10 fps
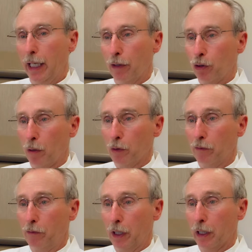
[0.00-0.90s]
in terms of
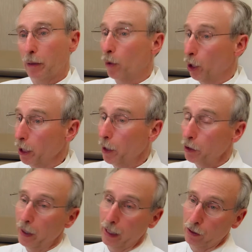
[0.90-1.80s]
feeling pretty
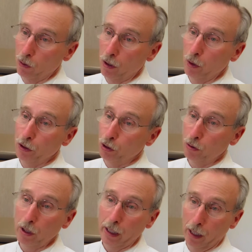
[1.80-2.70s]
much back to normal is
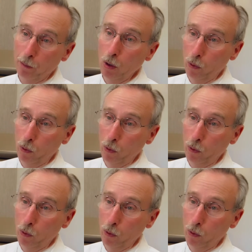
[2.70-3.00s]
usually a couple of